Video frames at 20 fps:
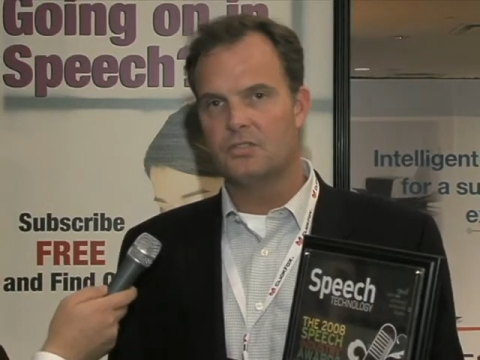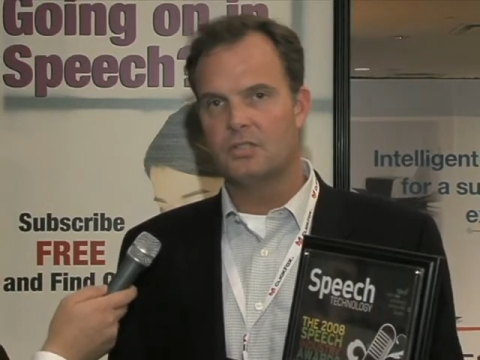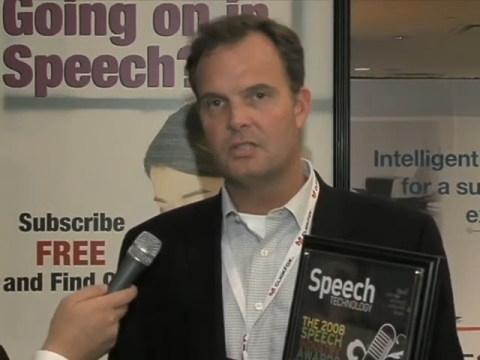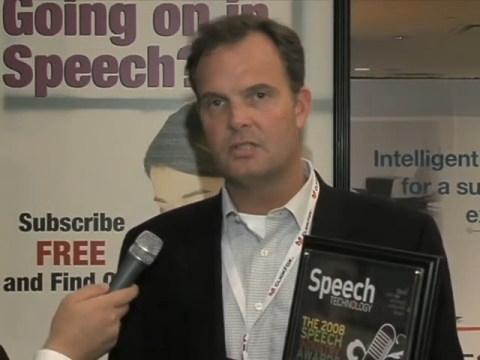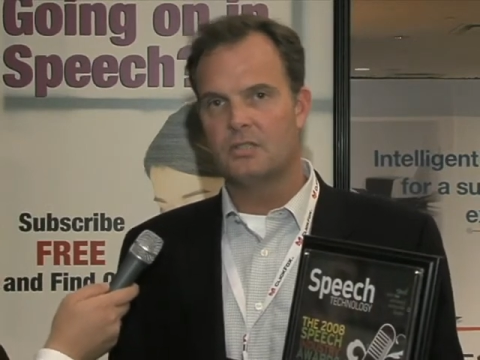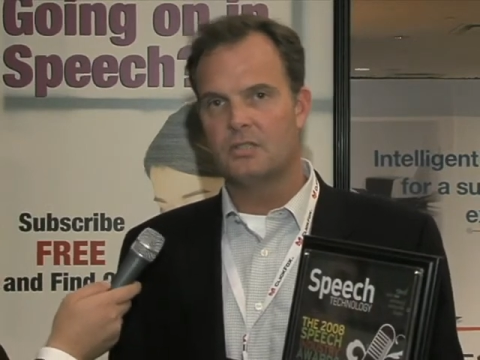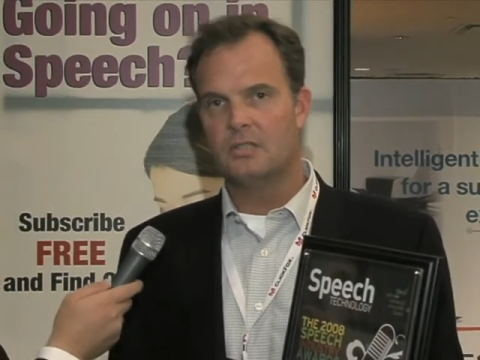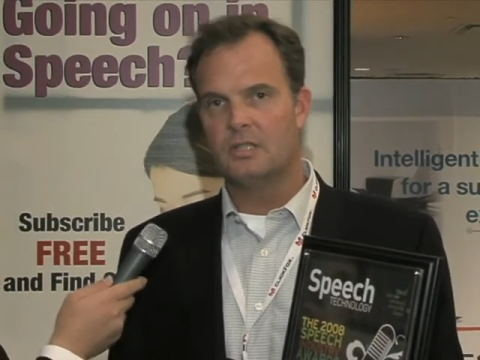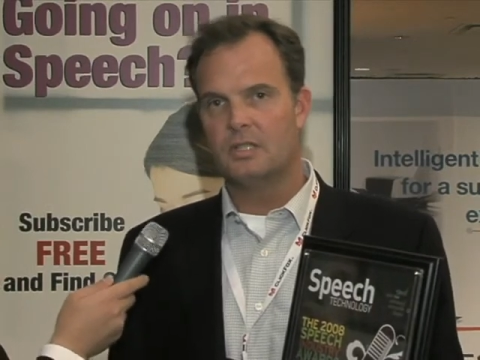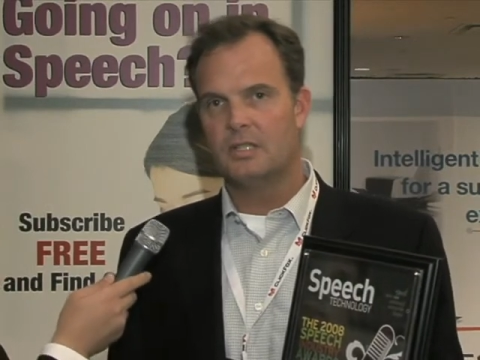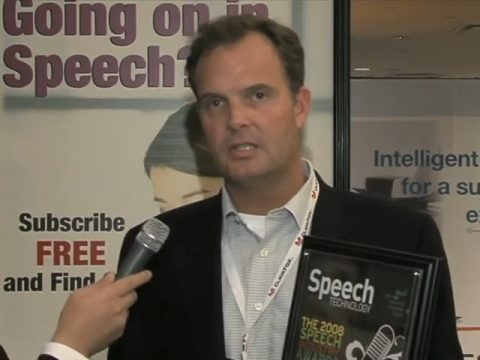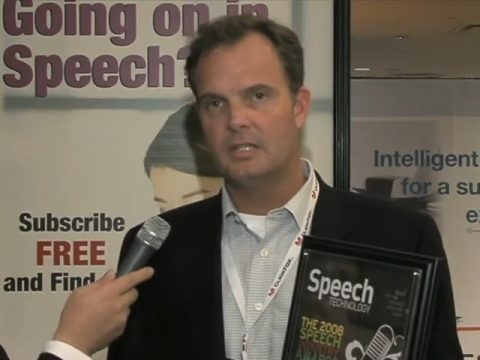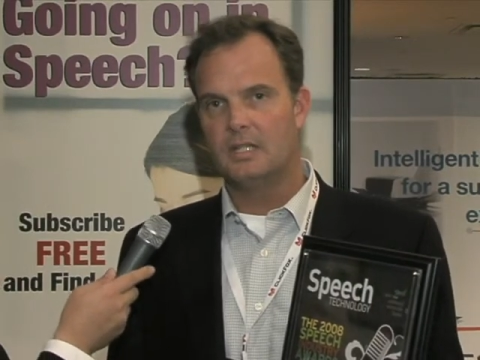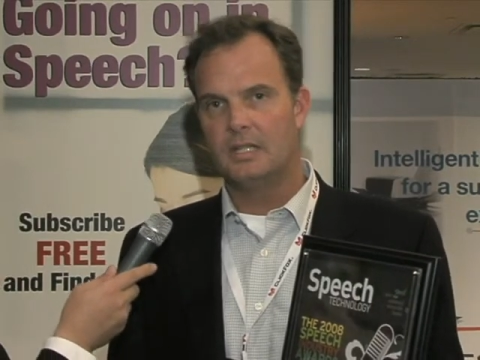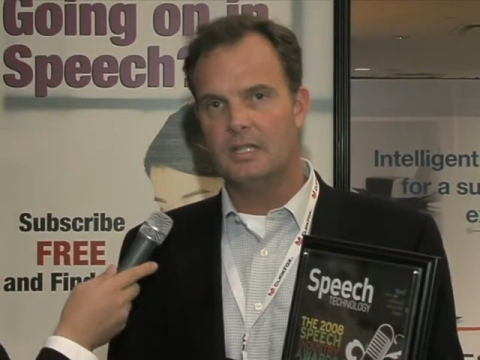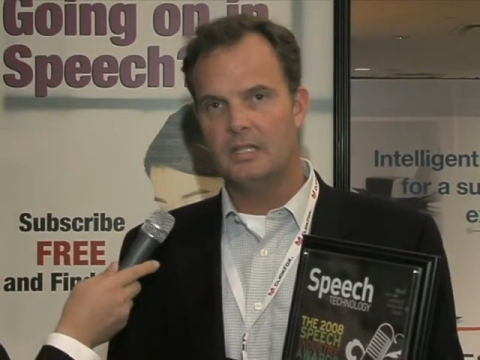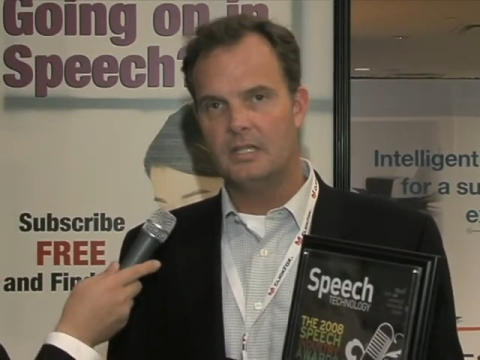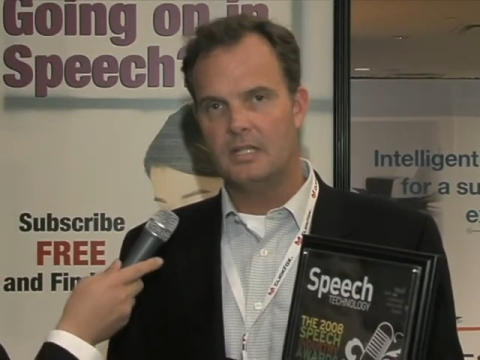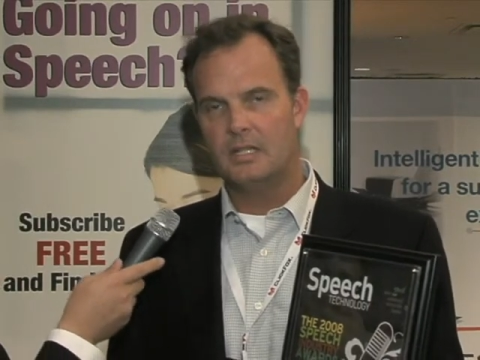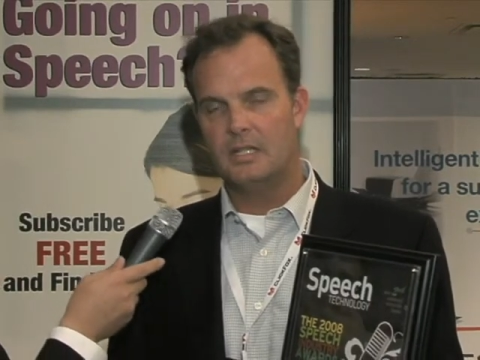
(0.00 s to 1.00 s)
including
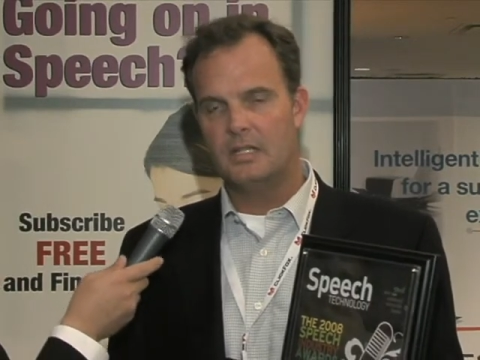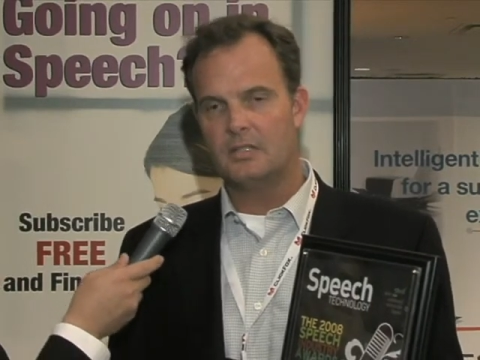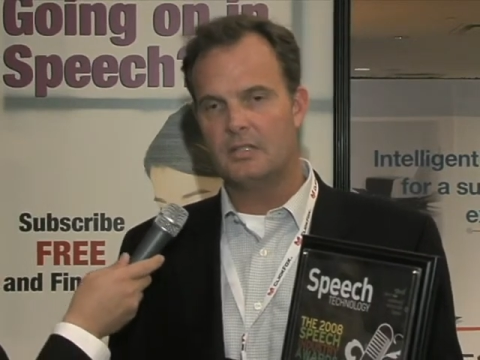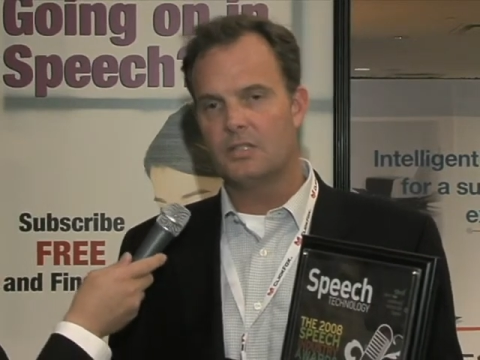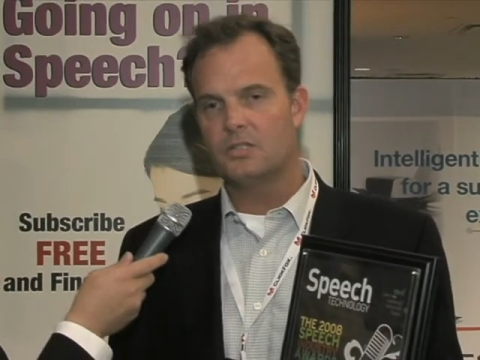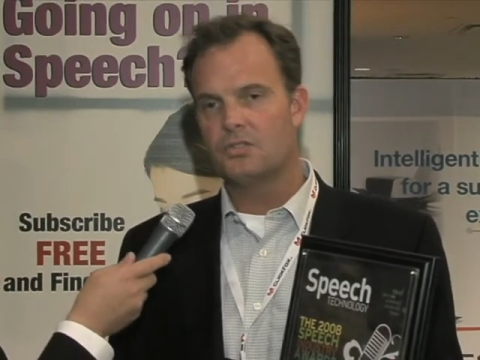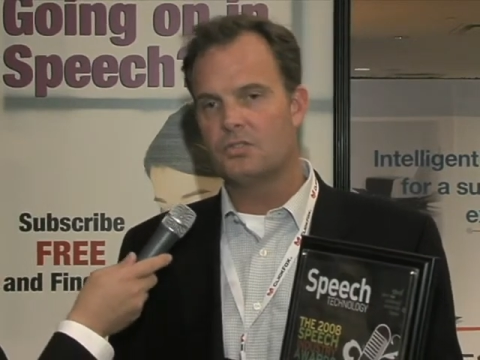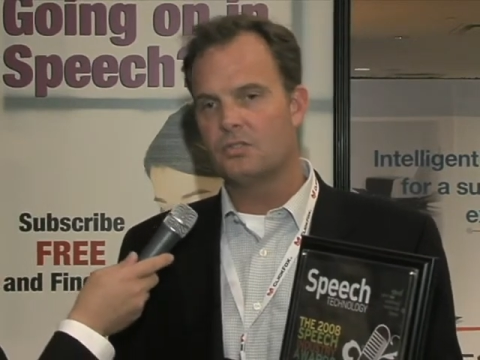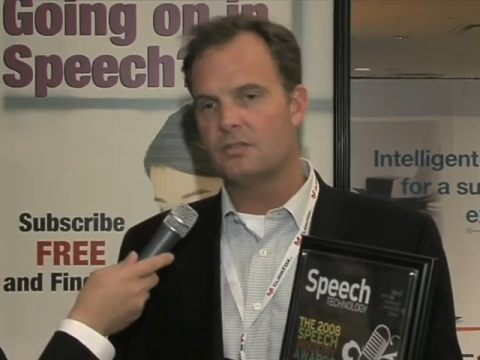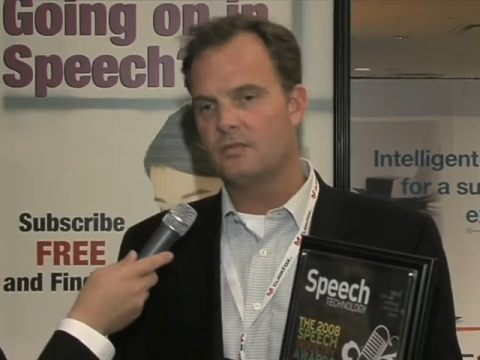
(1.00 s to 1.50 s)
Indian English,